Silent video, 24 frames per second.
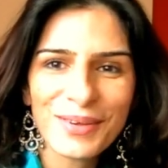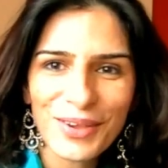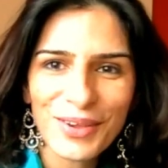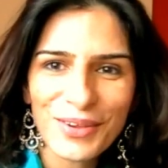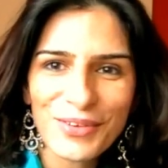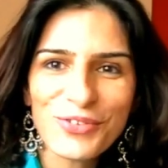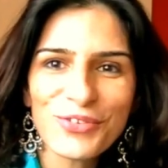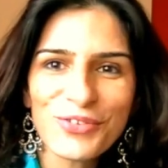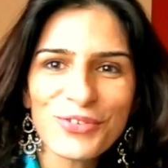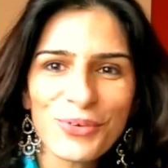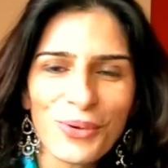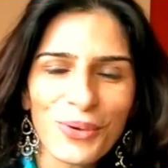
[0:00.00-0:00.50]

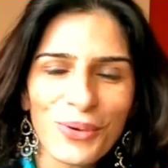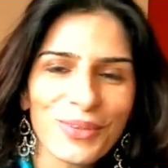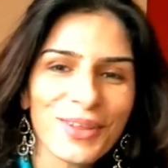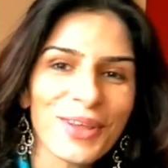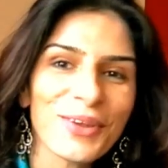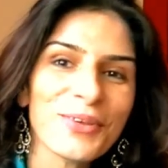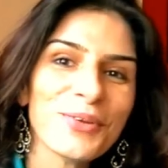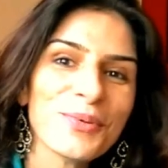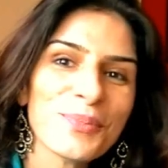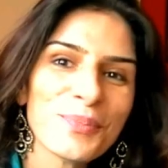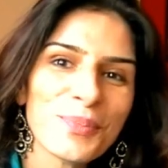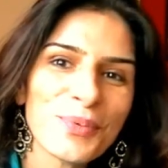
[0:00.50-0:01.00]
ensure
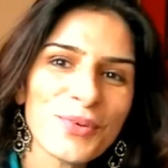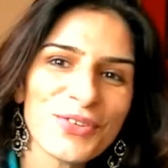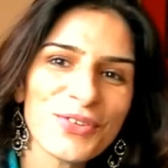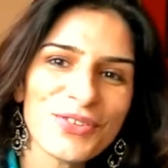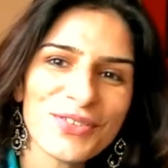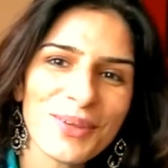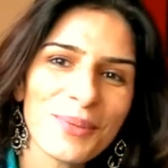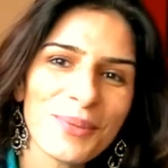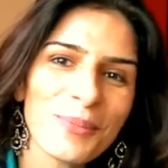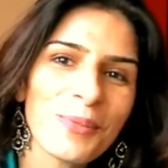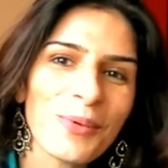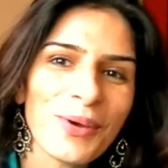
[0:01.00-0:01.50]
that you push
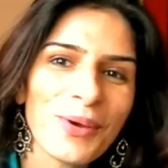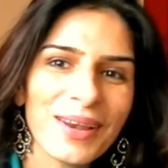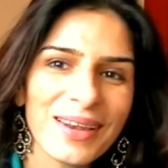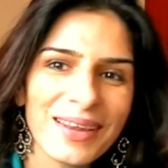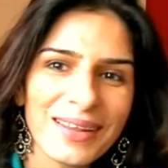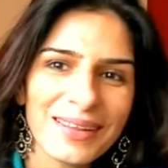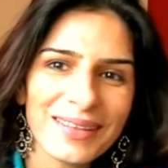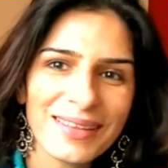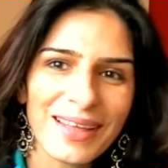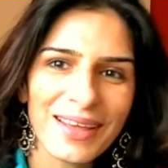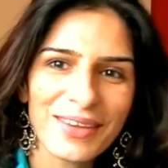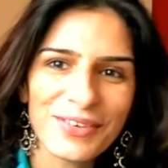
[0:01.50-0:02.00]
them well
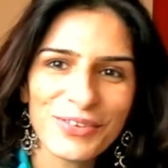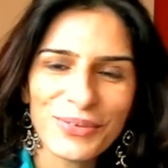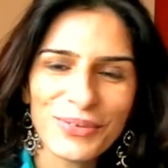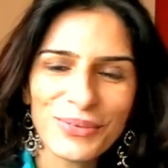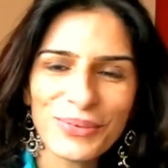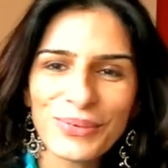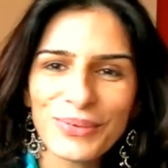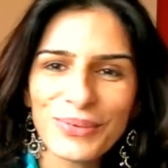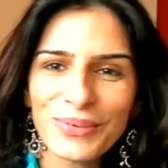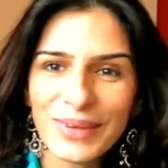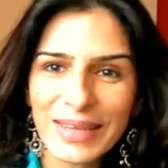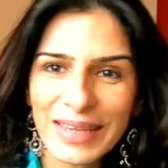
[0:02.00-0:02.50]
and that
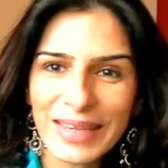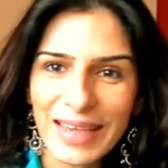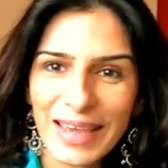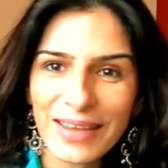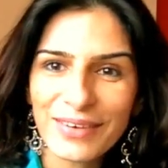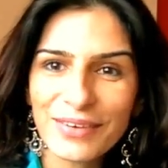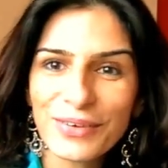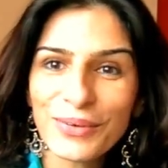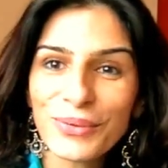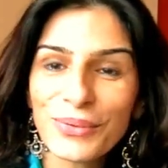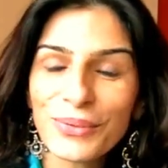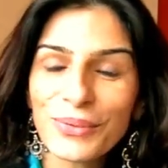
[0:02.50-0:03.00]
you
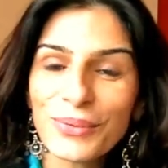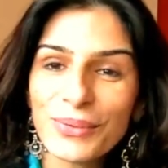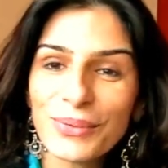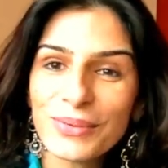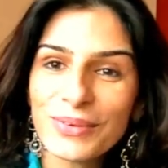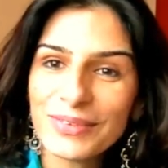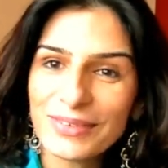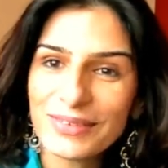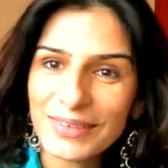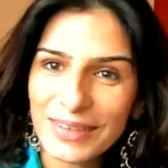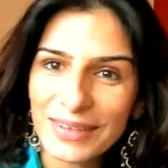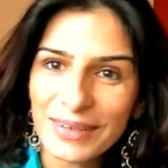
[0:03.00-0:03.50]
get a
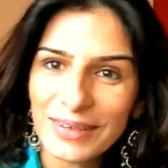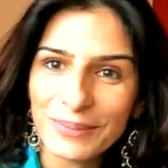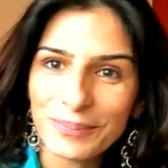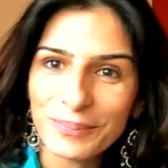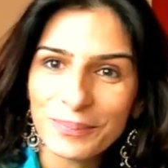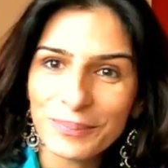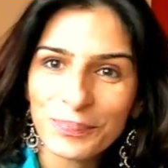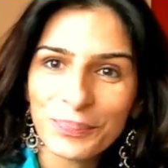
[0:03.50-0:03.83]
good deal.